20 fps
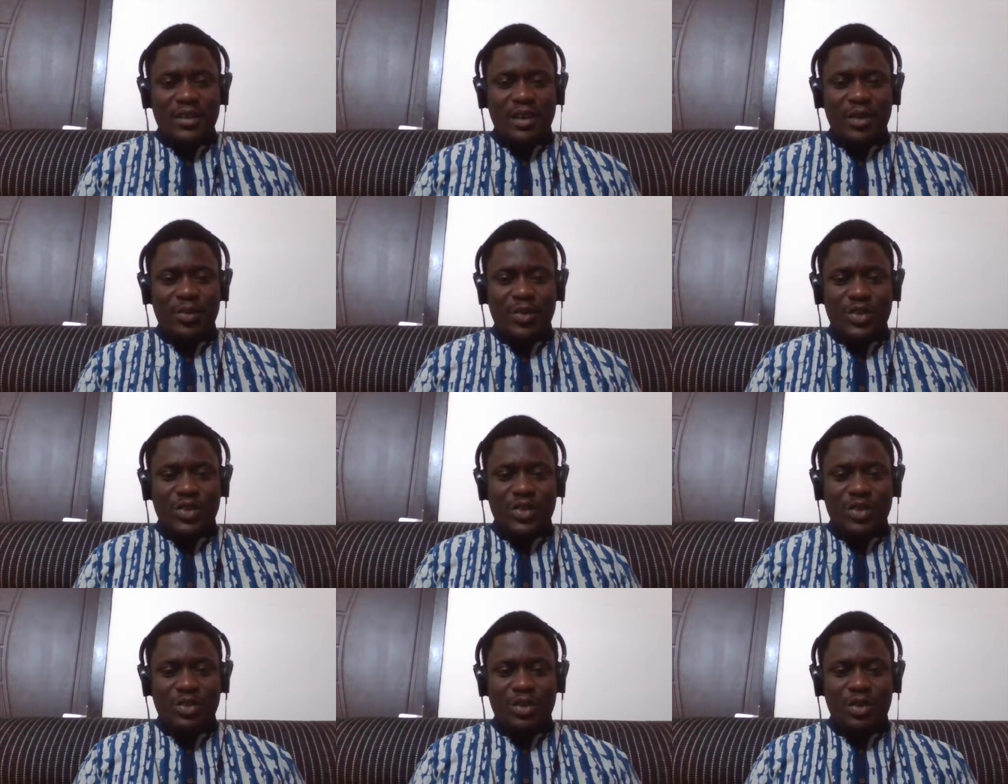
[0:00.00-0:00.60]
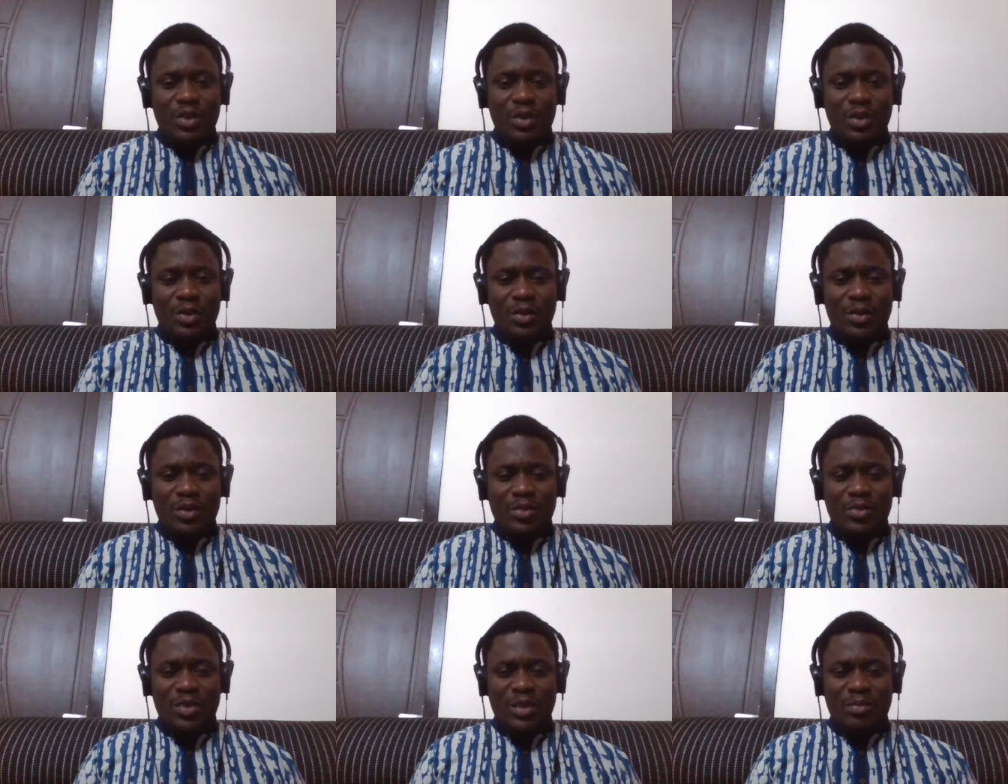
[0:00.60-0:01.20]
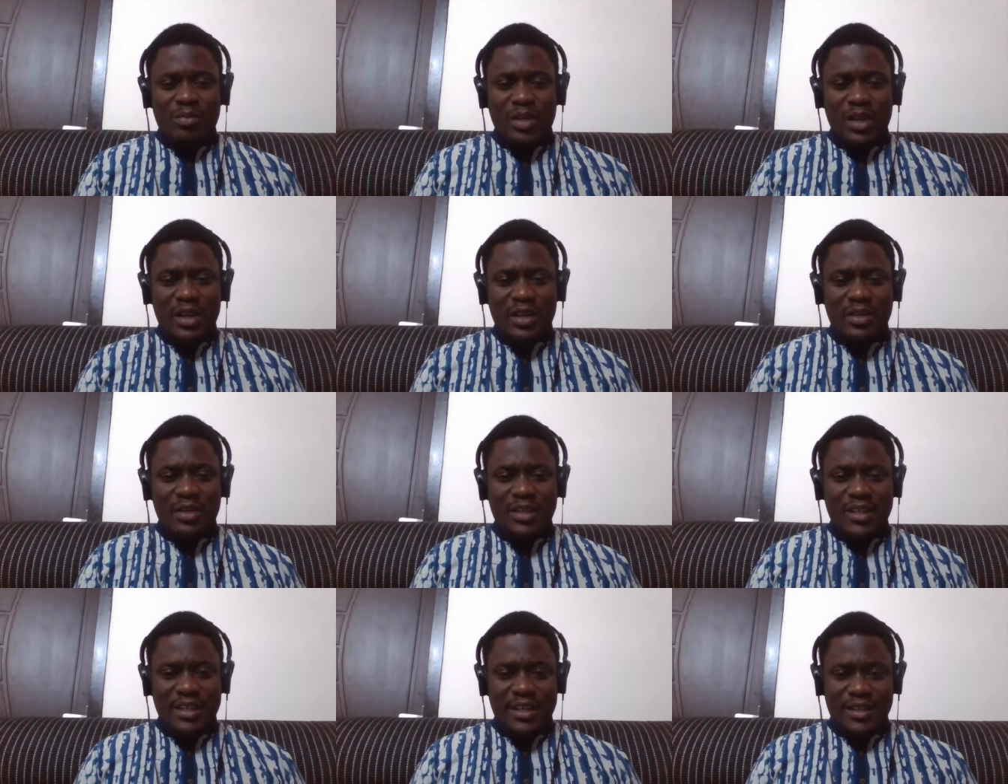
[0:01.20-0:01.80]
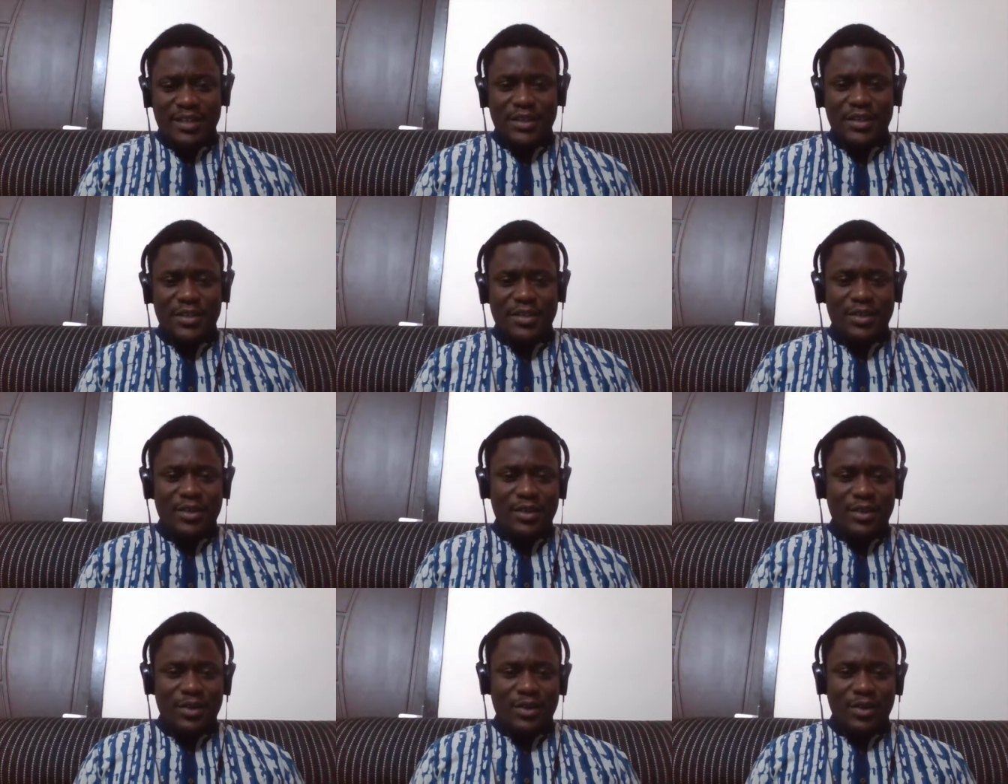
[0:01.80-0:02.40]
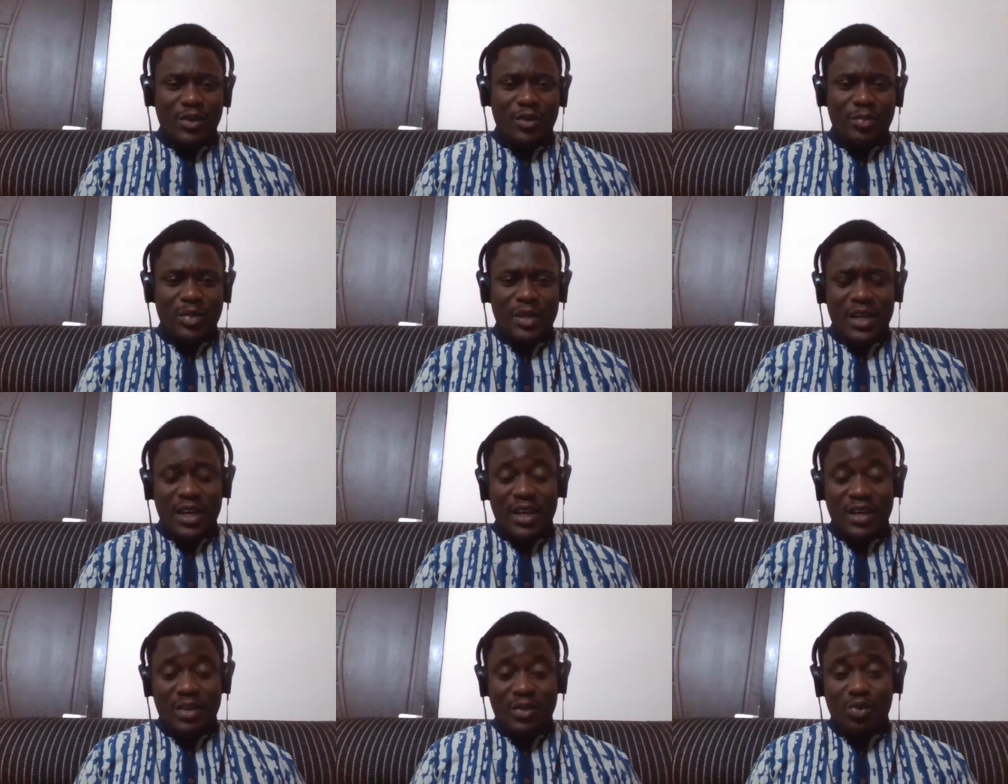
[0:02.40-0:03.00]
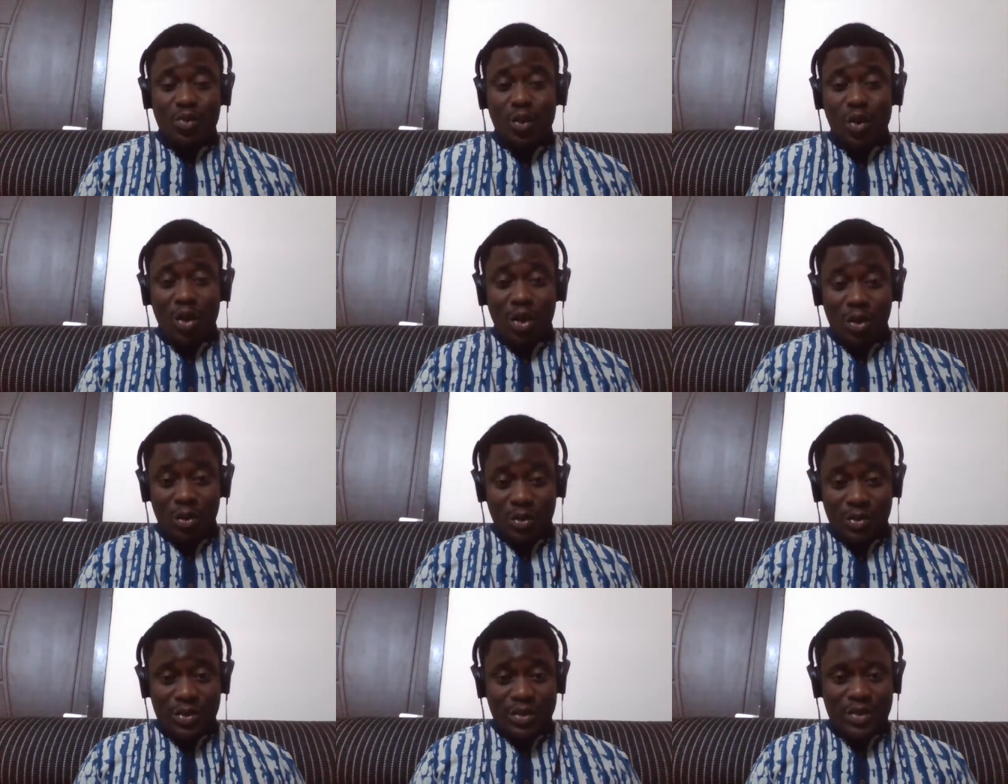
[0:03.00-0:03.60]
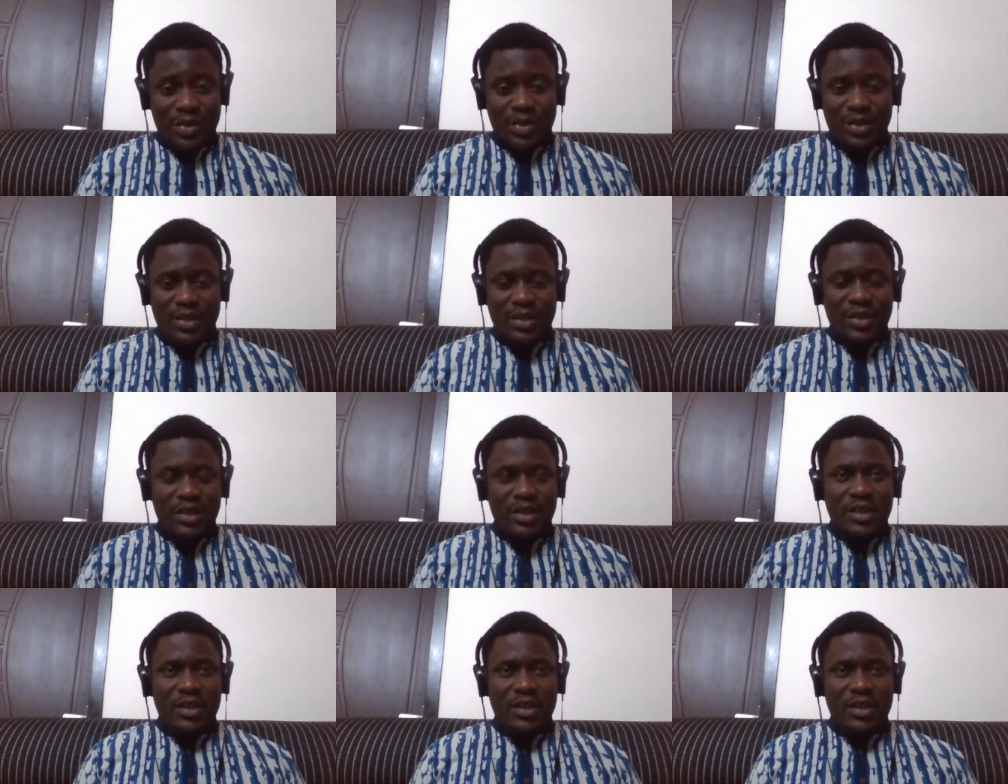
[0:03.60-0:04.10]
that we should all remain hidden or behind walls.